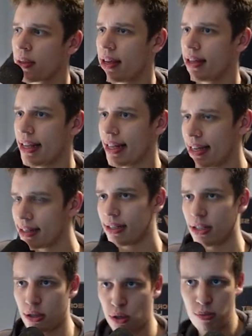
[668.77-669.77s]
that this is
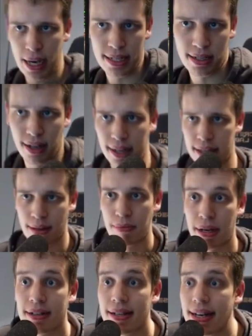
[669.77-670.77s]
a two base all in,
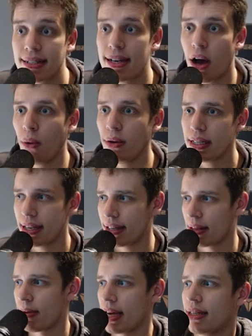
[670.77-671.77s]
because that is the only thing
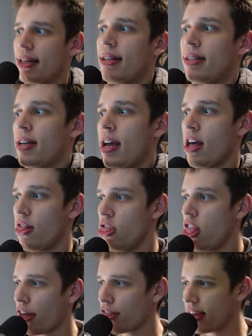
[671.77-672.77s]
that makes sense.
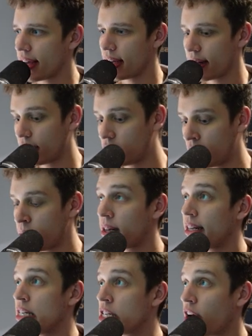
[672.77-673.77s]
Nothing,
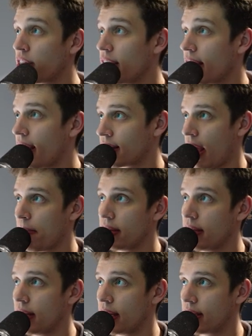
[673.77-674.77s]
legitimately nothing has happened
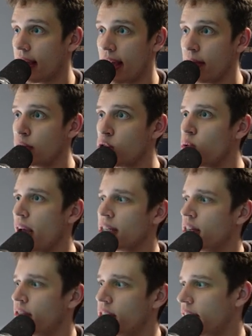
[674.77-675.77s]
in this game. Two
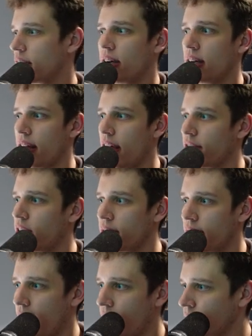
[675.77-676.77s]
SCVs have gone
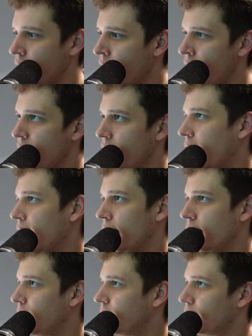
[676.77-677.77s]
down,
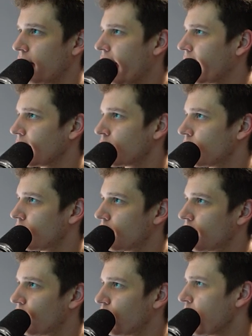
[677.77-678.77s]
and I guess
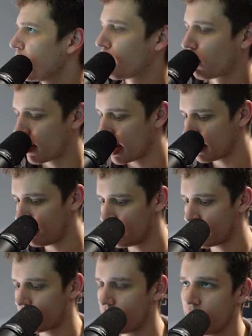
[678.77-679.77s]
maybe four SCVs
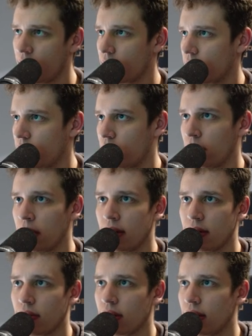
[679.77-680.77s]
have gone down. I don't even know what else
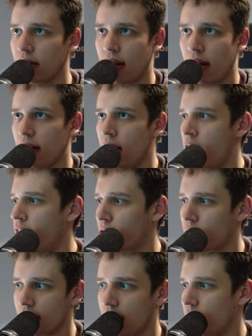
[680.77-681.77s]
have gone down. Yeah,
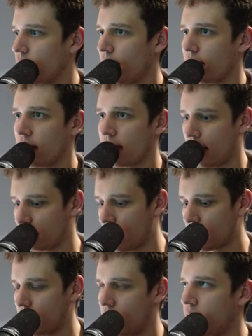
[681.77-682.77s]
four SCVs have gone down.
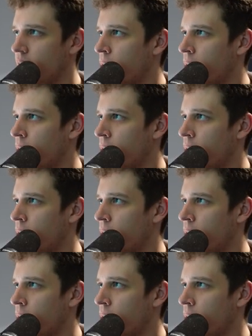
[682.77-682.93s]
That's it.